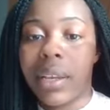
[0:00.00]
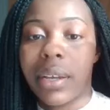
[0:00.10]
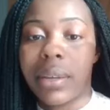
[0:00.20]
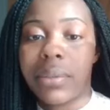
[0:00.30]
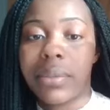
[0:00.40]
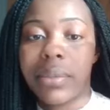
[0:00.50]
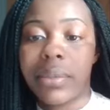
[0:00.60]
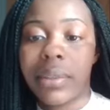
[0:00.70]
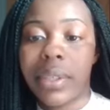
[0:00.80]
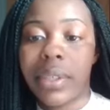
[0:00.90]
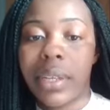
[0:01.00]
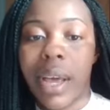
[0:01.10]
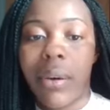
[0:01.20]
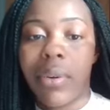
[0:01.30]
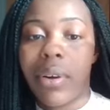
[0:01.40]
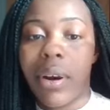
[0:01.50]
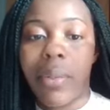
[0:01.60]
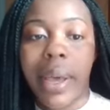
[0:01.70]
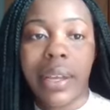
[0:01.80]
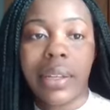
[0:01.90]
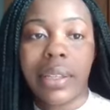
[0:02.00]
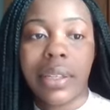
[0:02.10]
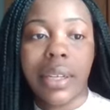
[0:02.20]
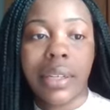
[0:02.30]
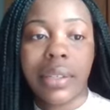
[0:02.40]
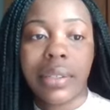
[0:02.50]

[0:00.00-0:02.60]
up. I will call back another day.